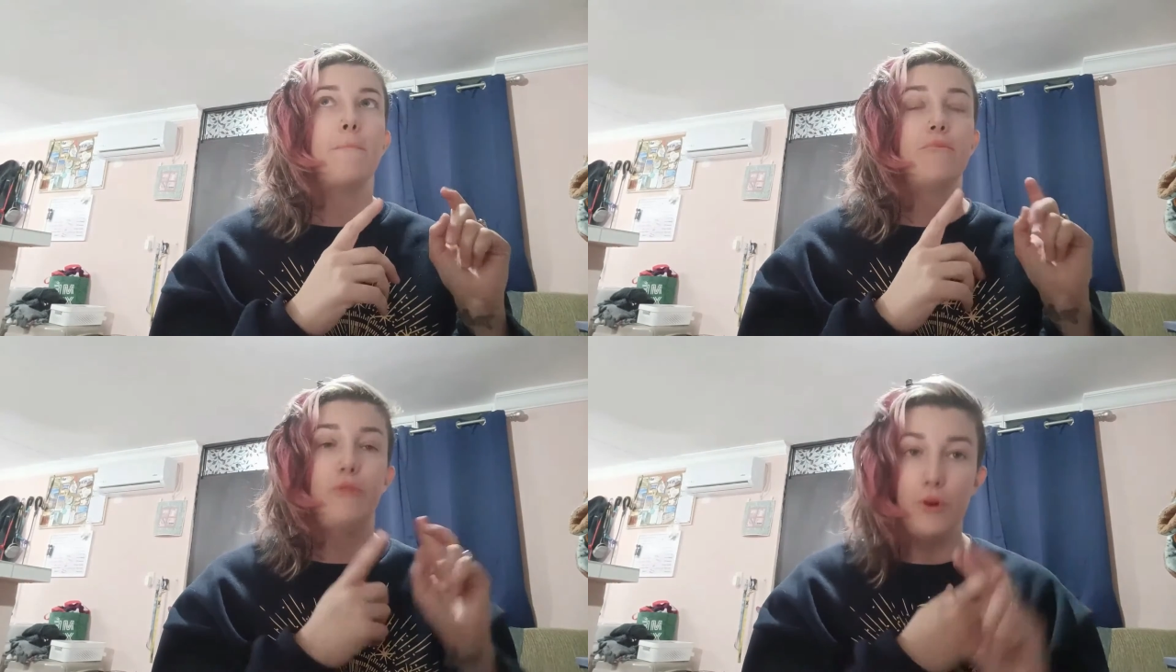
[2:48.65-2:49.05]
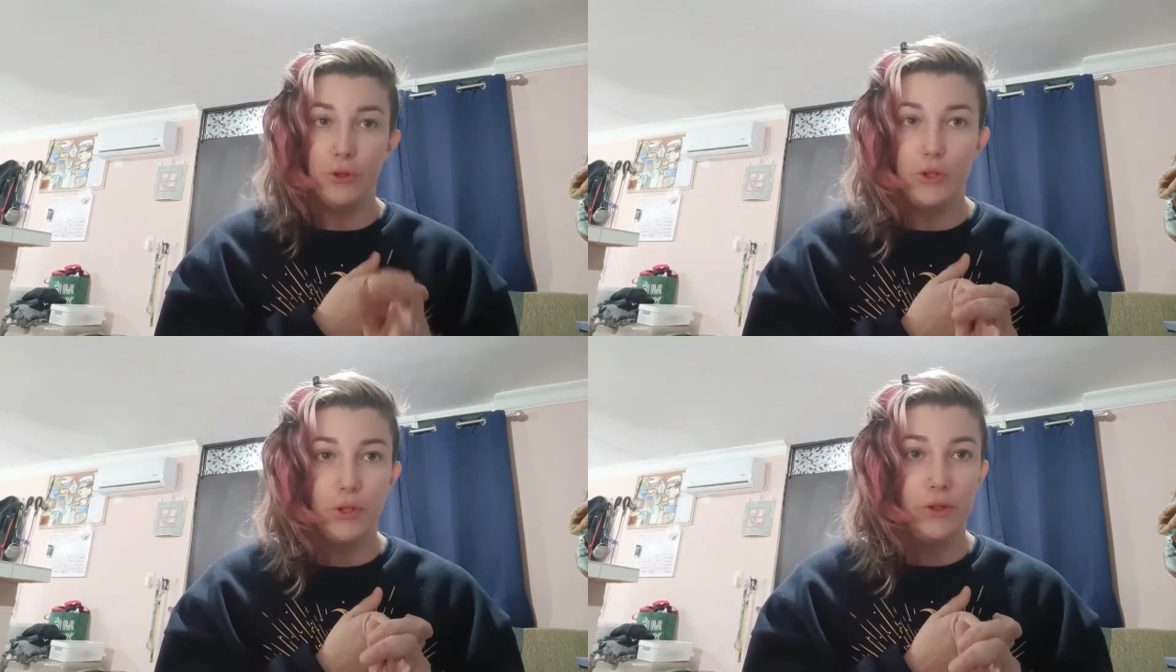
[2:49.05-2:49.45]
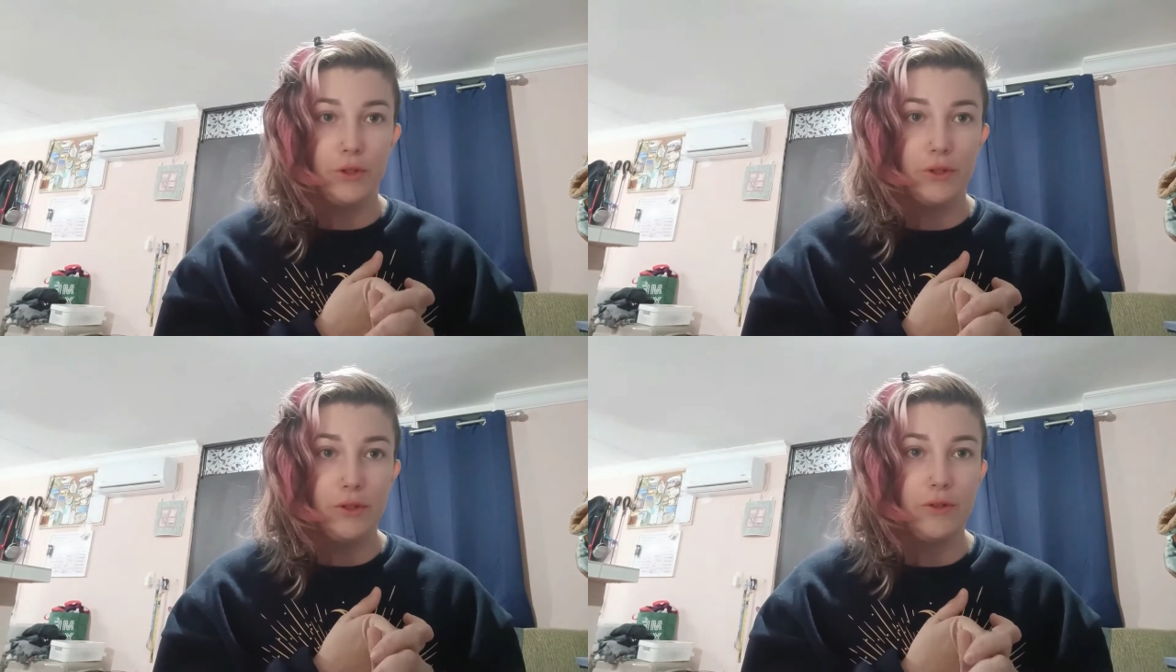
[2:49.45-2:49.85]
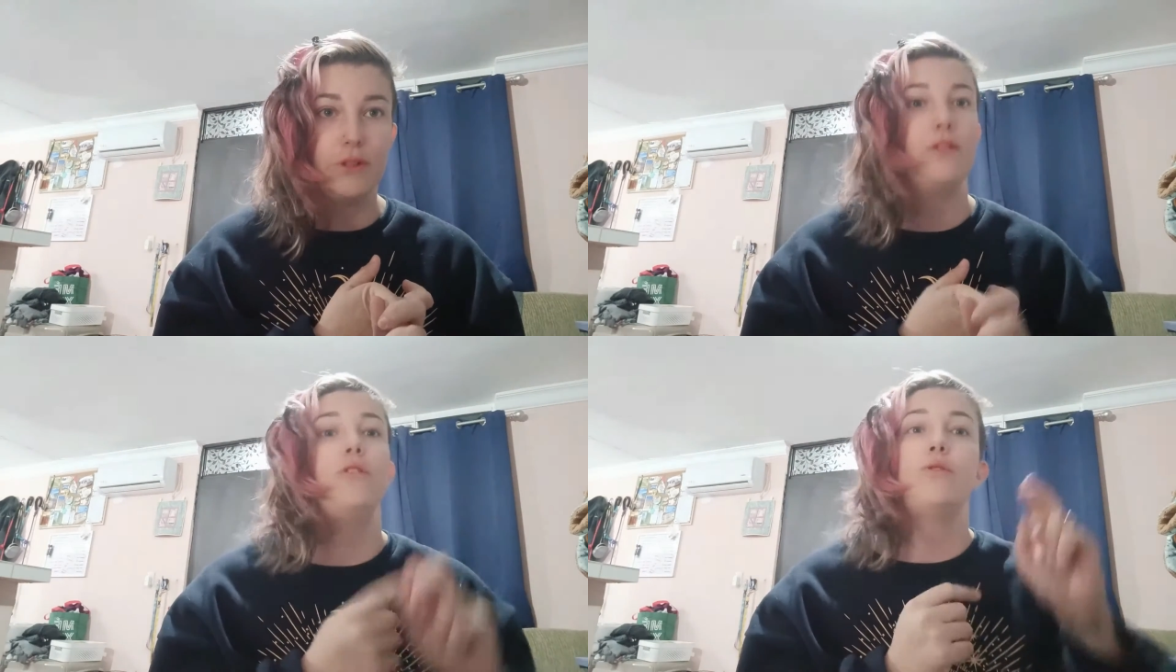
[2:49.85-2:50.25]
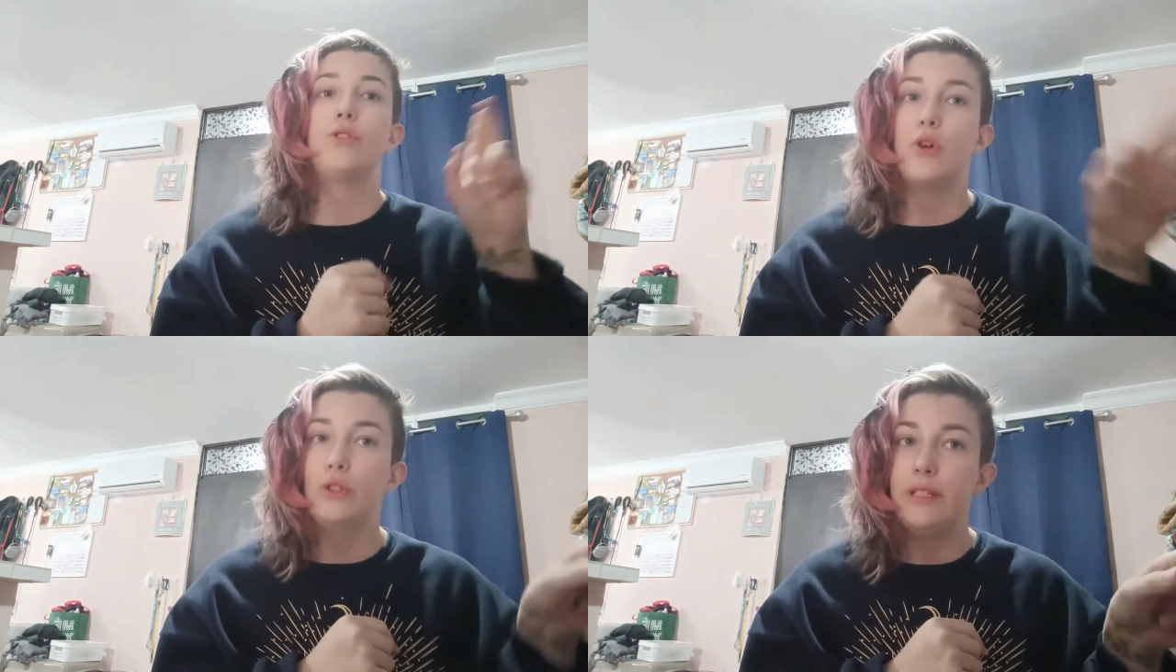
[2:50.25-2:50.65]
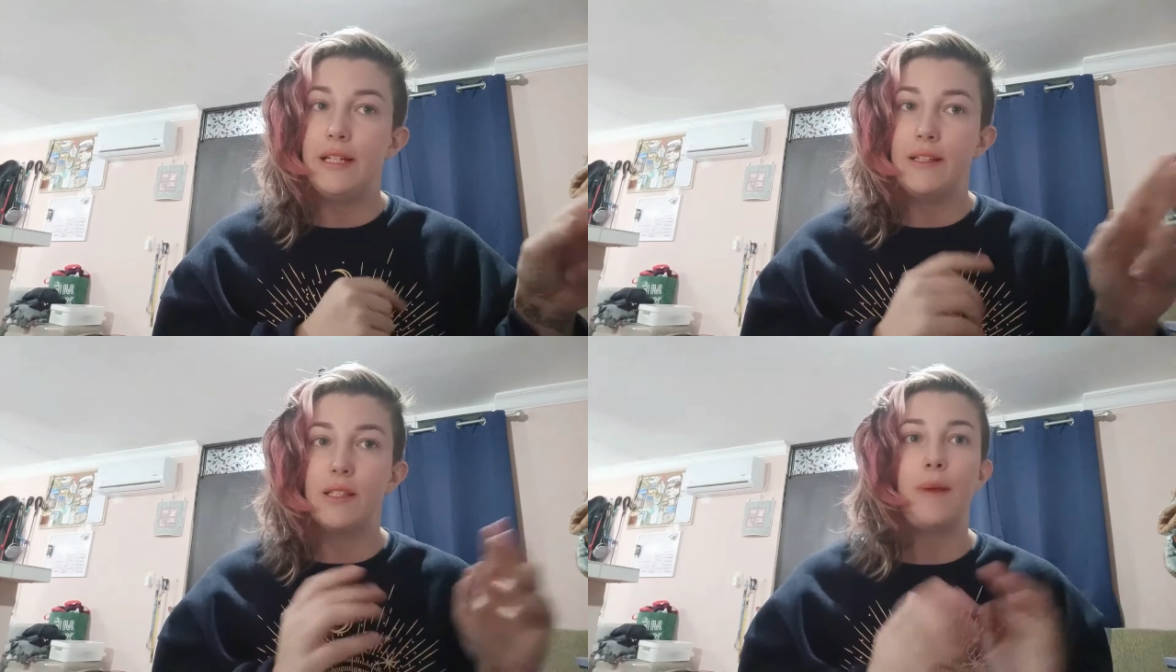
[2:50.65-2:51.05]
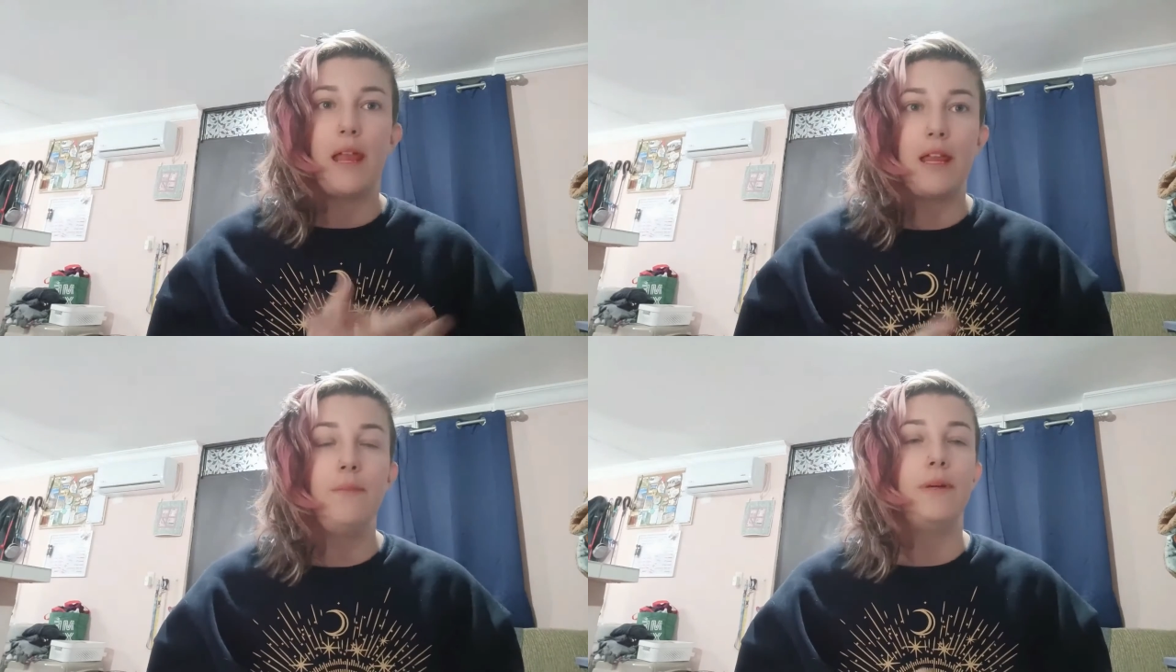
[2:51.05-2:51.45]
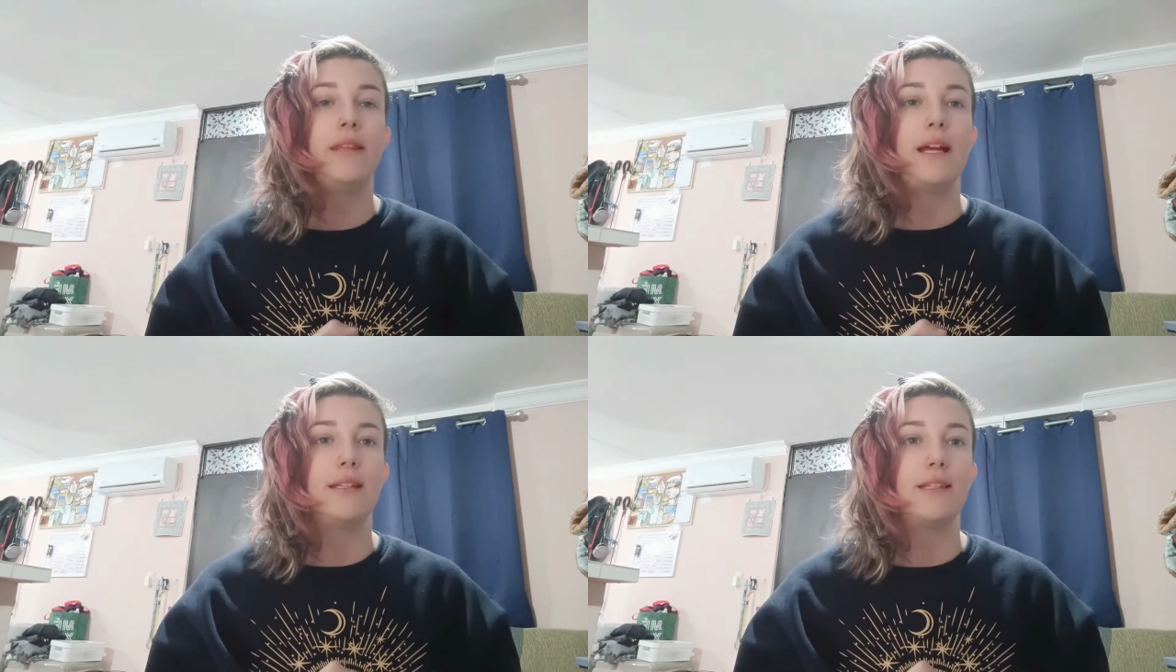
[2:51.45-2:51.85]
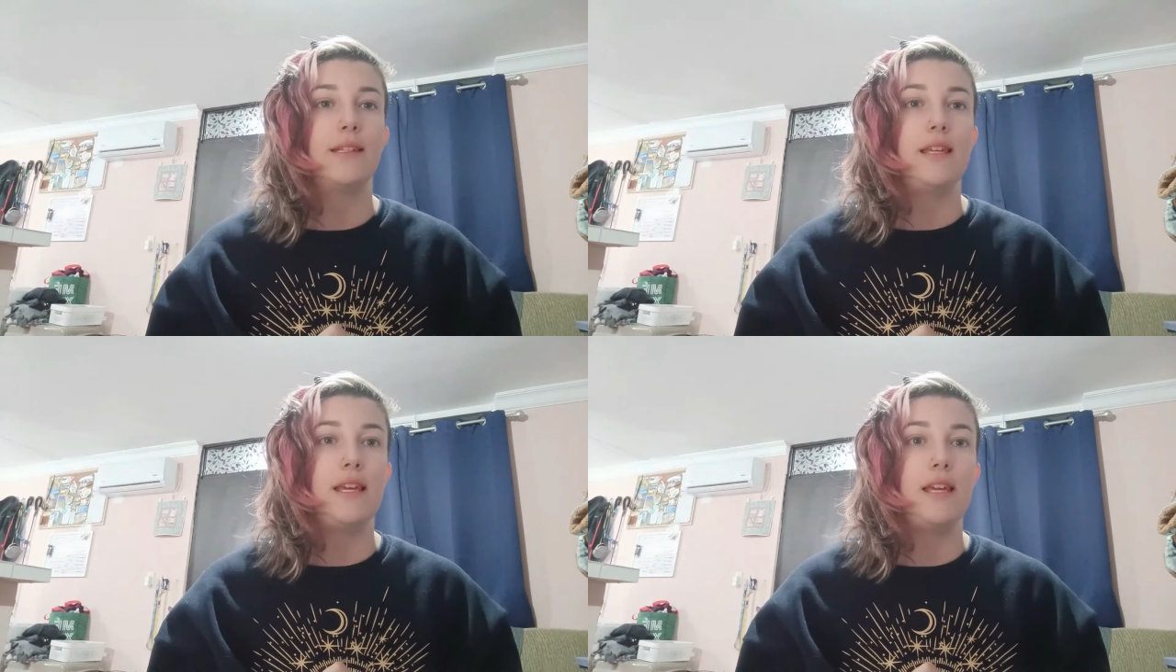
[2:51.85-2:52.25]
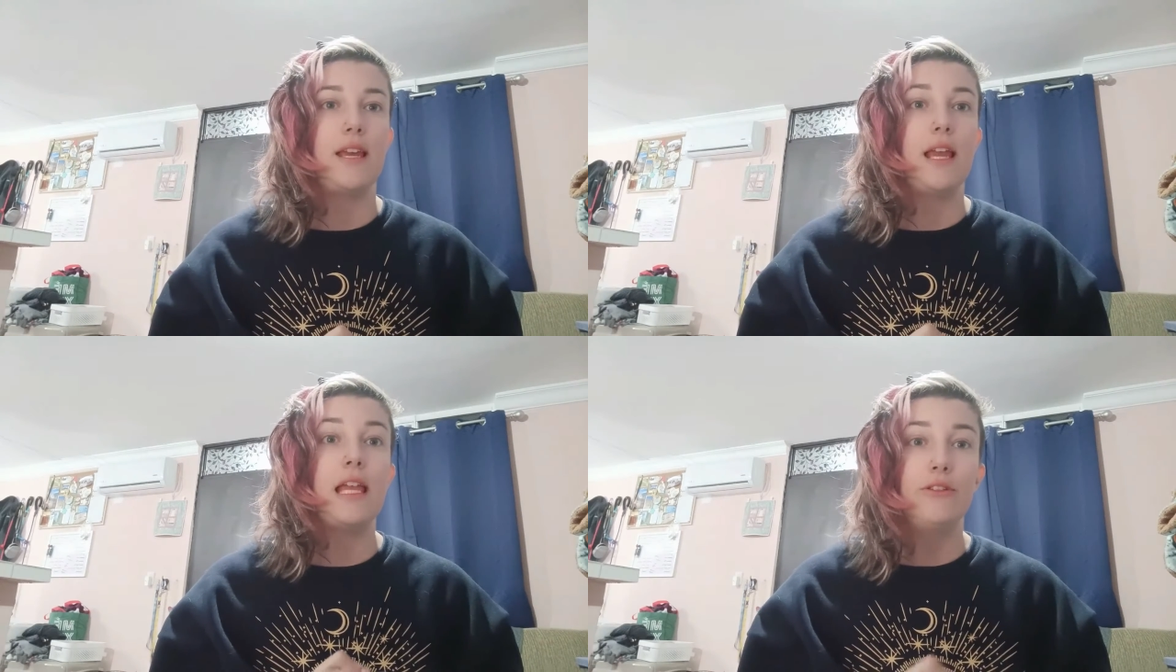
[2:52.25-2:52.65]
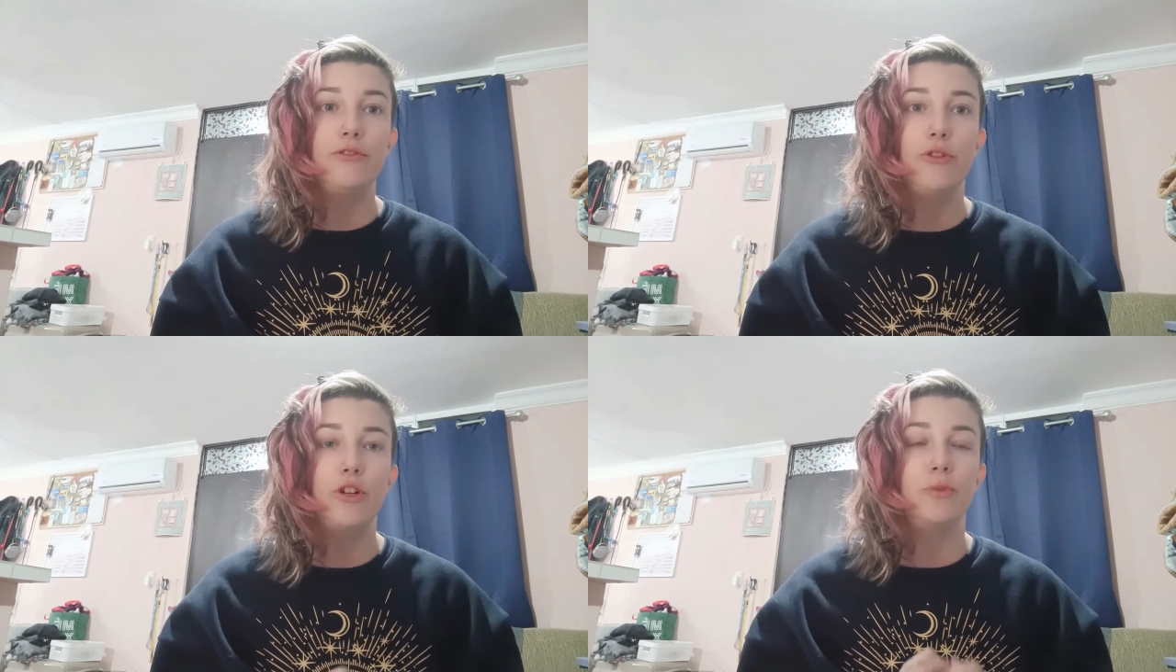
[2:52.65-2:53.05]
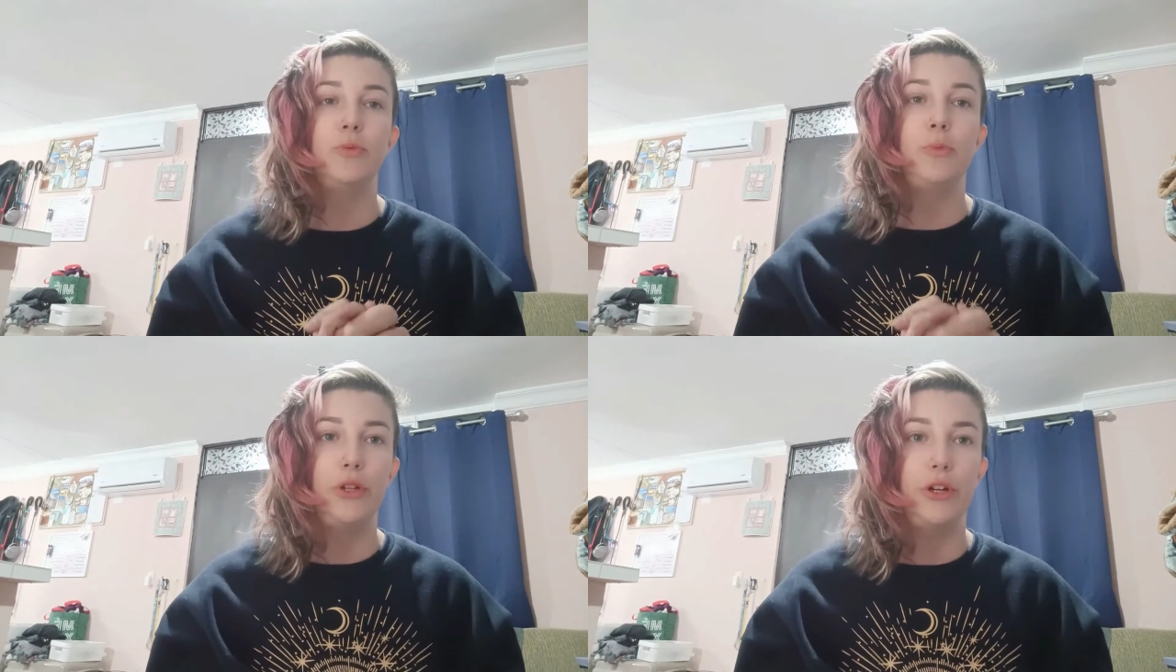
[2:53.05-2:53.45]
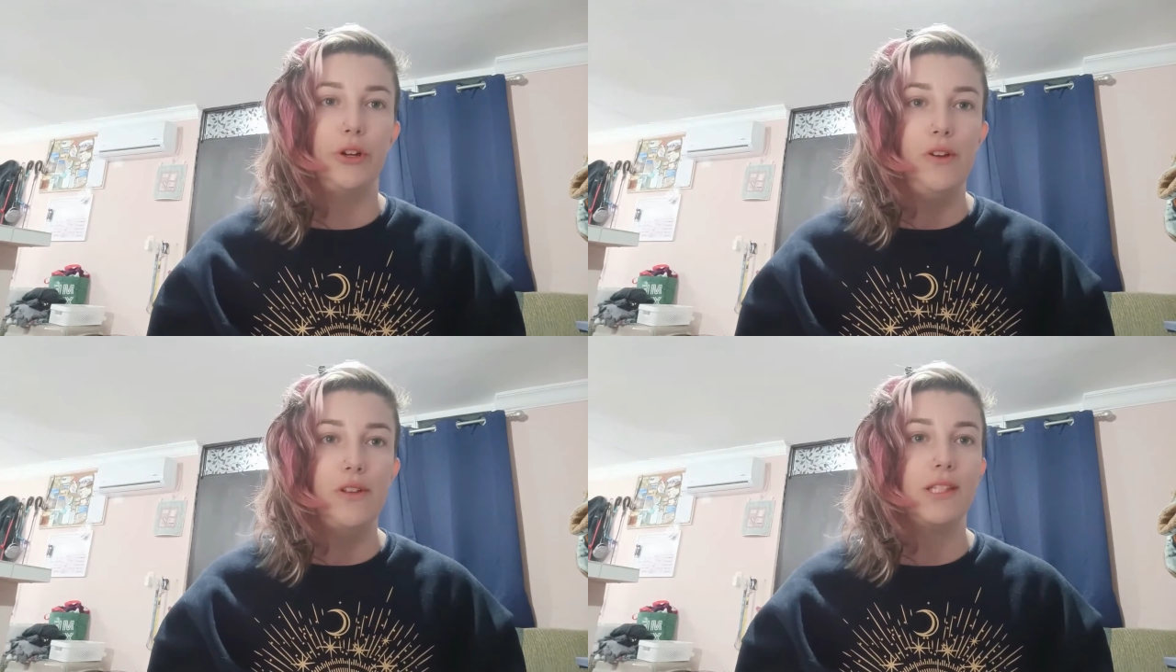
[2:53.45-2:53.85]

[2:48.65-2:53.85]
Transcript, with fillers: Vosotros, used only in Spain, but that's the informal plural.